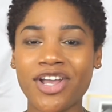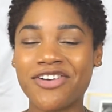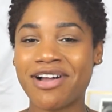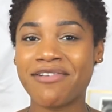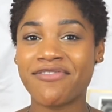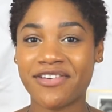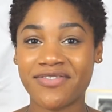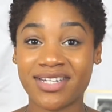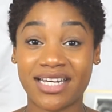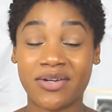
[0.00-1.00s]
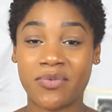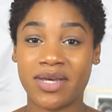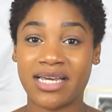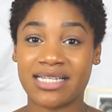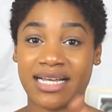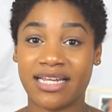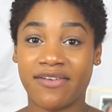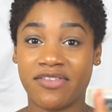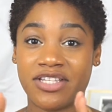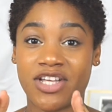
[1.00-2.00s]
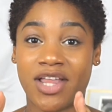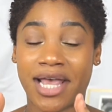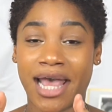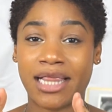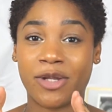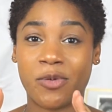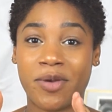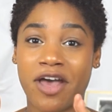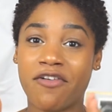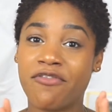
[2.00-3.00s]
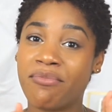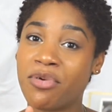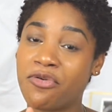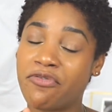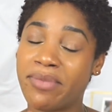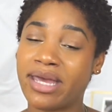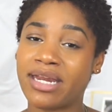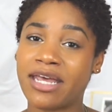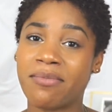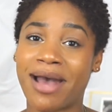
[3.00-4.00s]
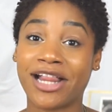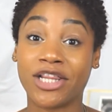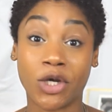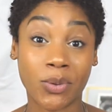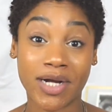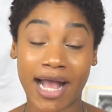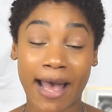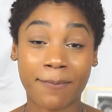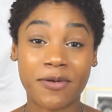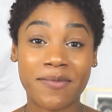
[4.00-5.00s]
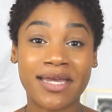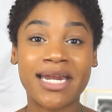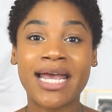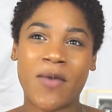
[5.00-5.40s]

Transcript: around 15 weeks I definitely saw like a little bit of movement in my lower abdomen.